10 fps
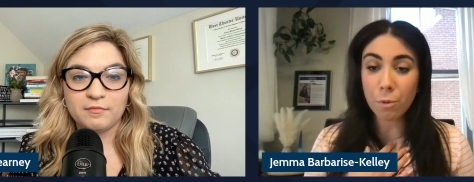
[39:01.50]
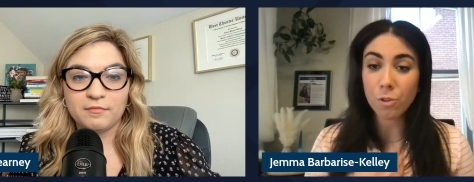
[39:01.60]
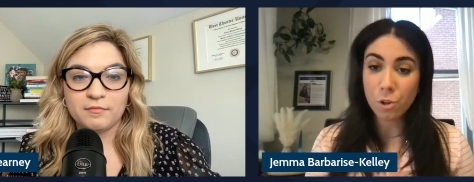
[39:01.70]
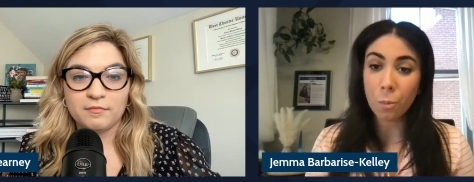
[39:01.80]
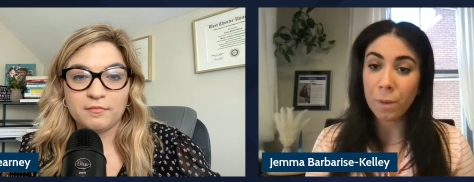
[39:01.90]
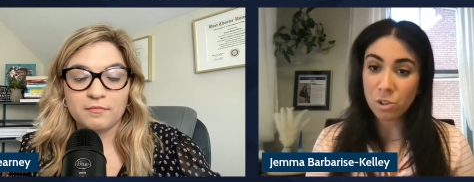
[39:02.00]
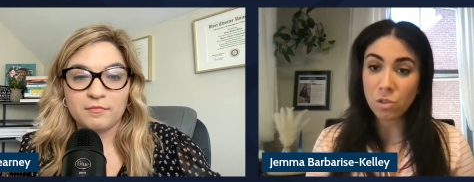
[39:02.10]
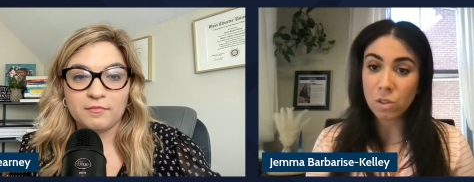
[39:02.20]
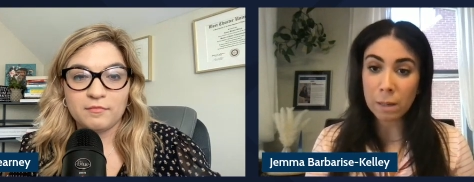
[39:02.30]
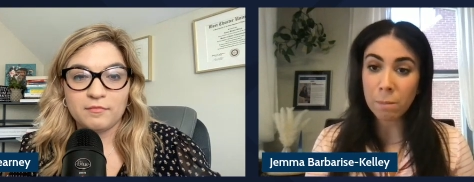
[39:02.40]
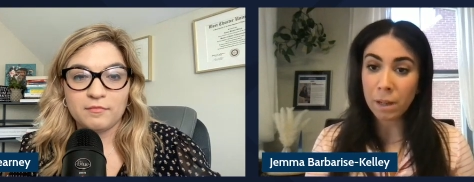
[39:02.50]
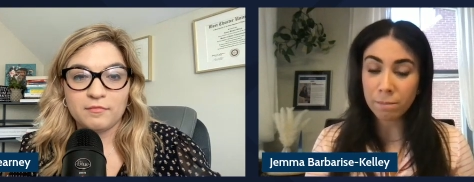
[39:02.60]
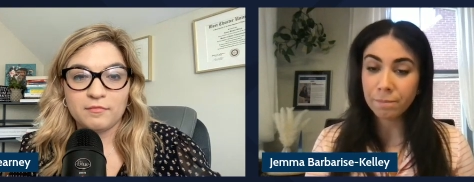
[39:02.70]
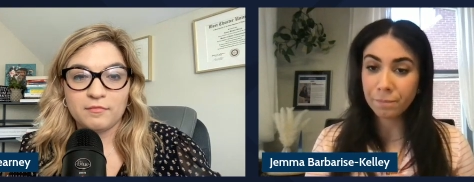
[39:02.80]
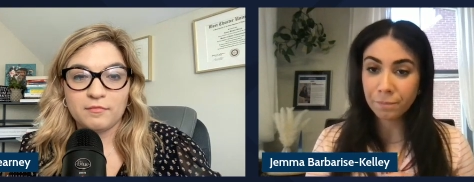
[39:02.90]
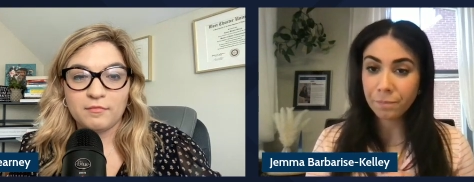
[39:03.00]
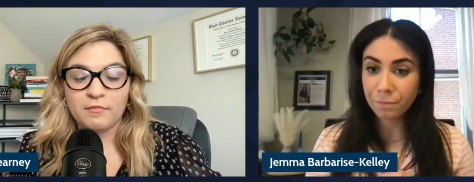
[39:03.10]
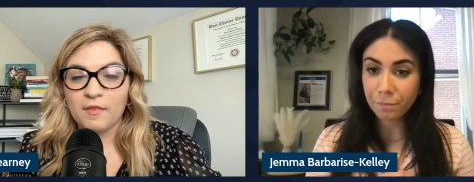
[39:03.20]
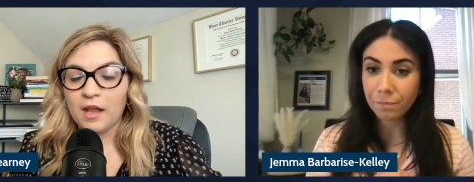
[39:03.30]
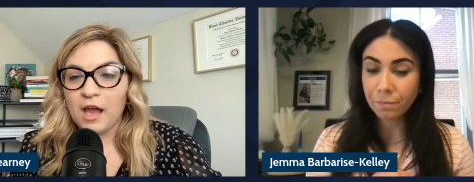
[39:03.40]
Speaker 1: personal mission statement.
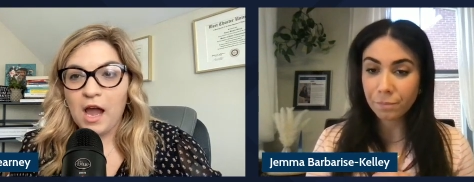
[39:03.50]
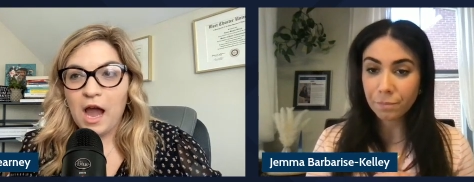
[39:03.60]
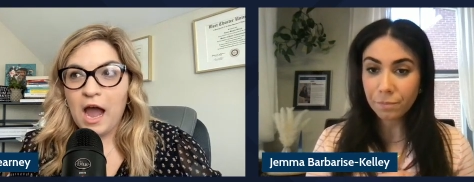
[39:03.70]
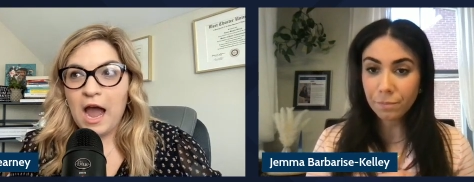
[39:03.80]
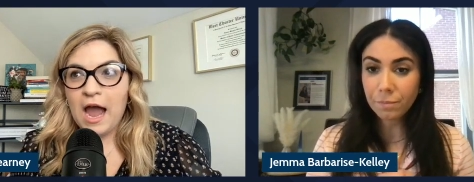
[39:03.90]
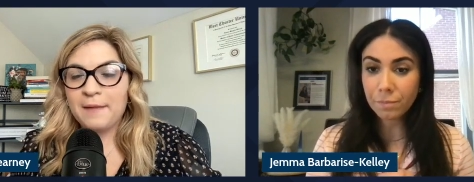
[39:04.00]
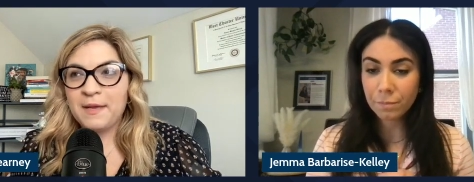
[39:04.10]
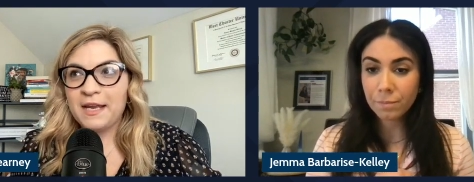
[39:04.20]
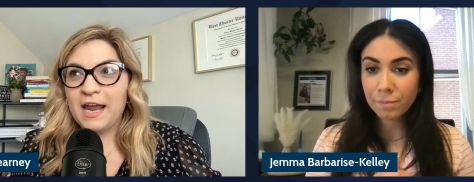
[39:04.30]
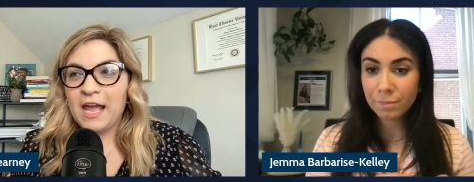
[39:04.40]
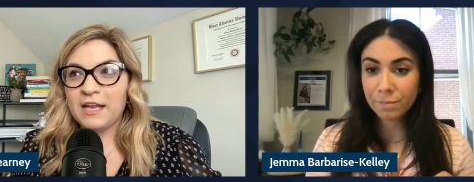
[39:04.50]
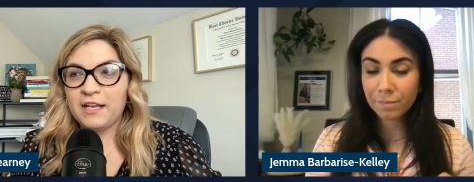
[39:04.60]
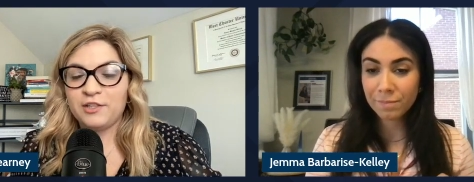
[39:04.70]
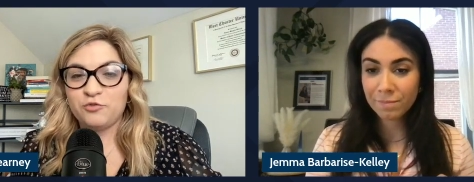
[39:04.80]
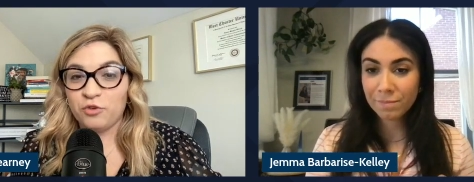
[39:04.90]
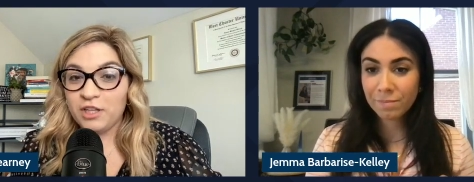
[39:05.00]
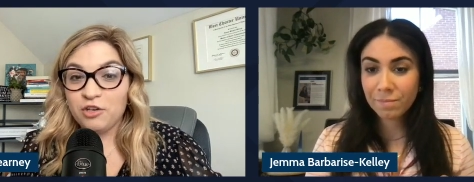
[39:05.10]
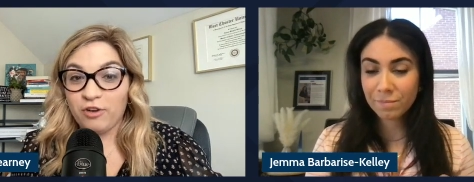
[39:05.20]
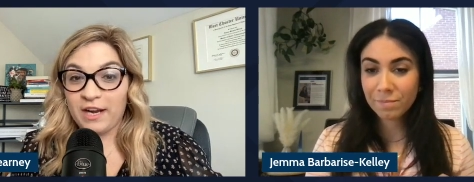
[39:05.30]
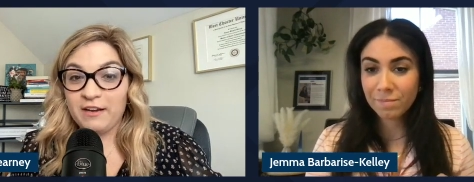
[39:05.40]
Speaker 2: I mean, it's really
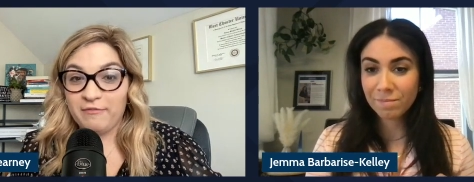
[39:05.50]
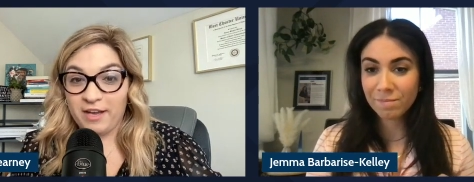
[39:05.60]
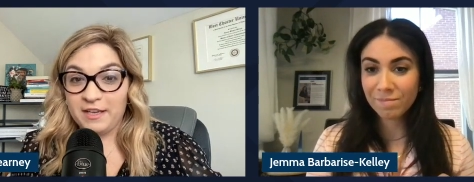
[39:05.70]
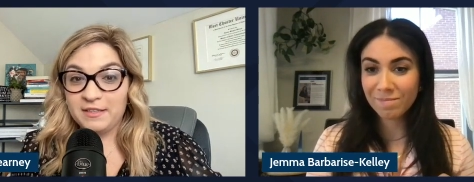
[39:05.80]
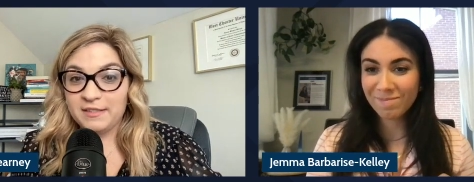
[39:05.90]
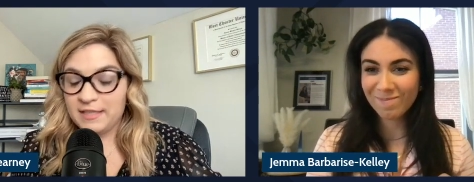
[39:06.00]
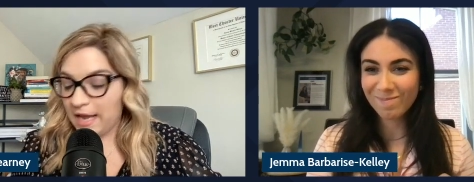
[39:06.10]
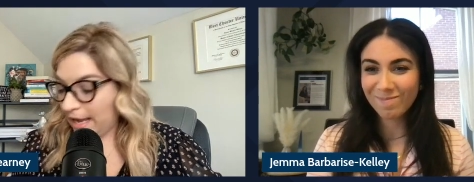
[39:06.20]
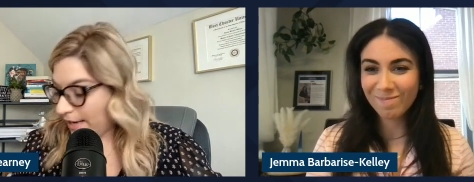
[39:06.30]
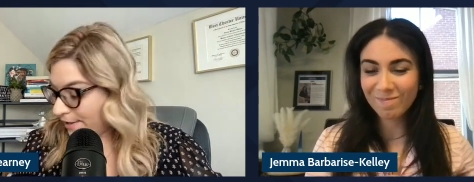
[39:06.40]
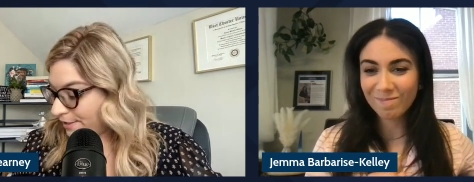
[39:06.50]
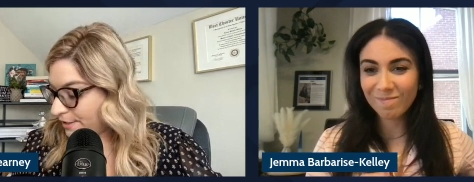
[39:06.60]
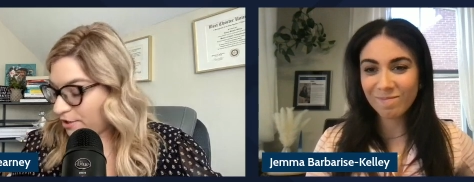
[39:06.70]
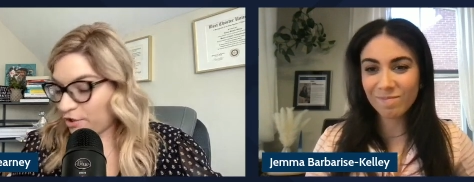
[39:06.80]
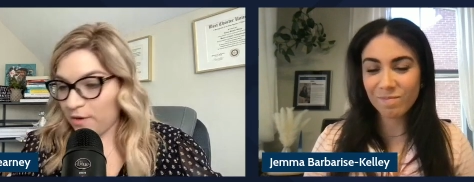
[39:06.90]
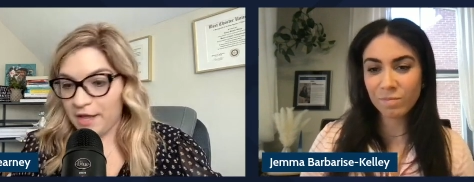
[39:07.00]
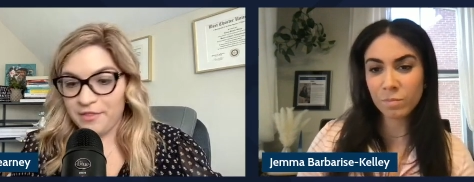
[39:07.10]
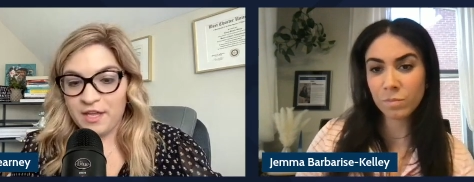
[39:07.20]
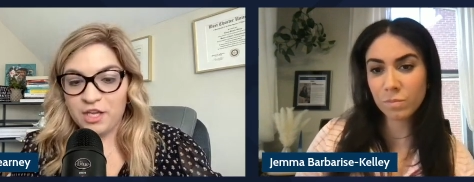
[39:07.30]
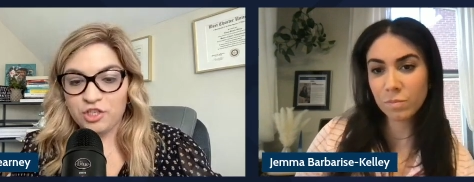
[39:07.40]
great advice. And, you know, I
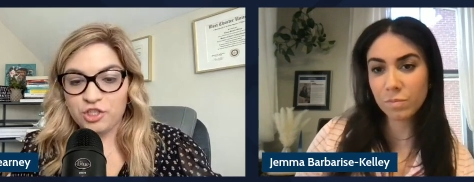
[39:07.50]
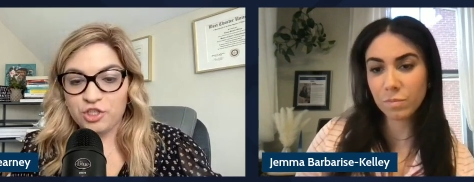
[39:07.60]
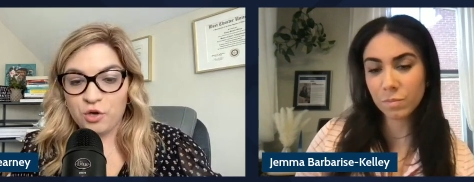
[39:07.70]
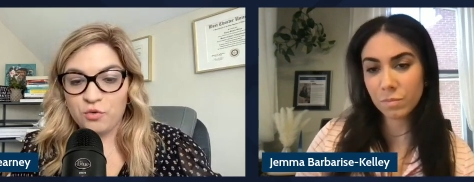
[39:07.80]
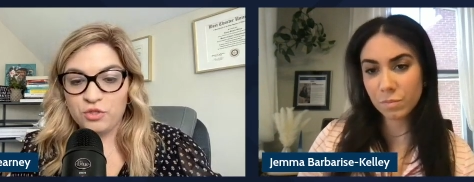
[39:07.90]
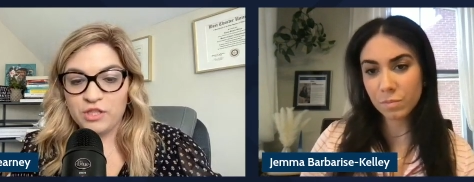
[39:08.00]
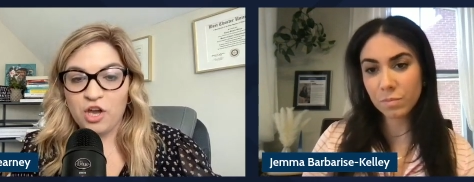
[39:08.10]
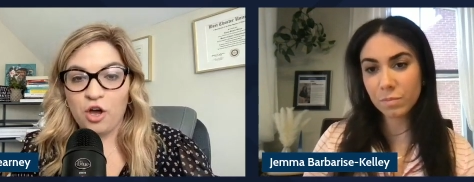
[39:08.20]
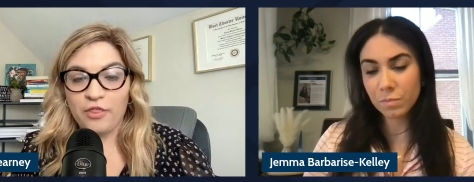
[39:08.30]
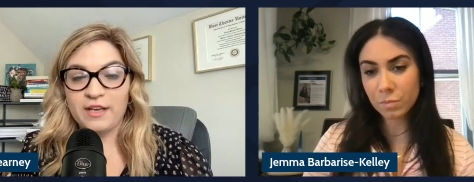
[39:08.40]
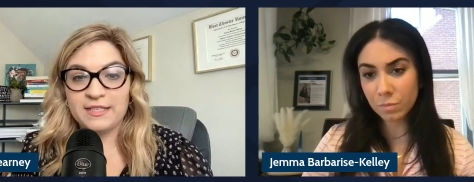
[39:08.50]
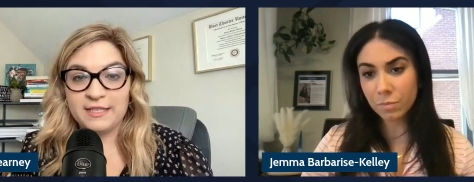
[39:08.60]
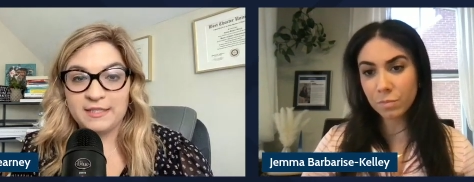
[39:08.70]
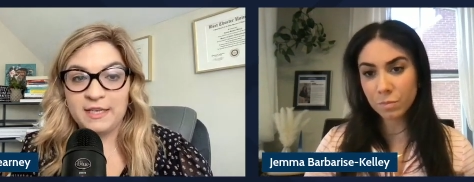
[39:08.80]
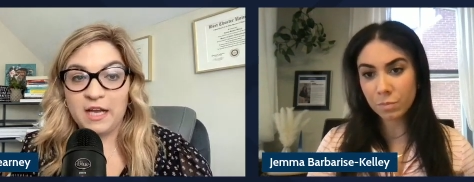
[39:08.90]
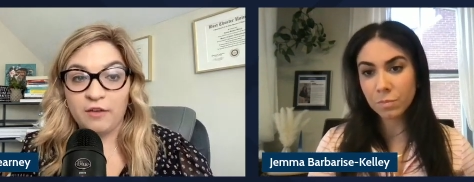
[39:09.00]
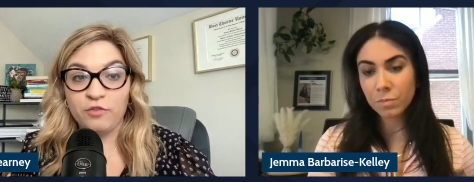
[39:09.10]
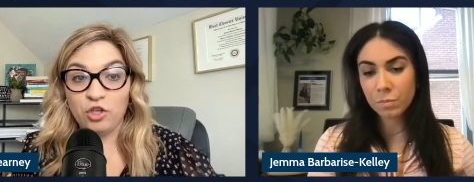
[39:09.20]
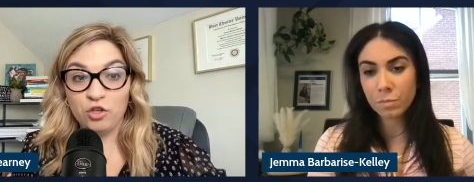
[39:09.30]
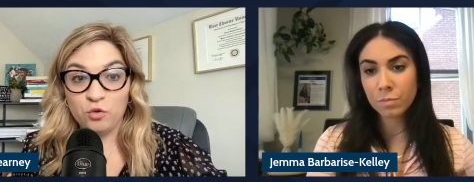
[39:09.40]
think it shows the authenticity of
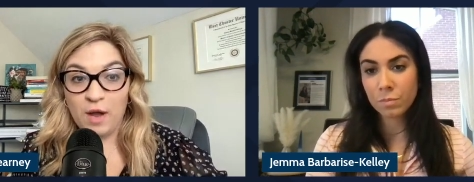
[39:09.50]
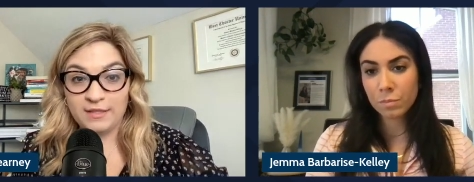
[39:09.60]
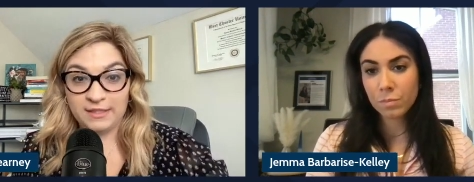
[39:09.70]
you as a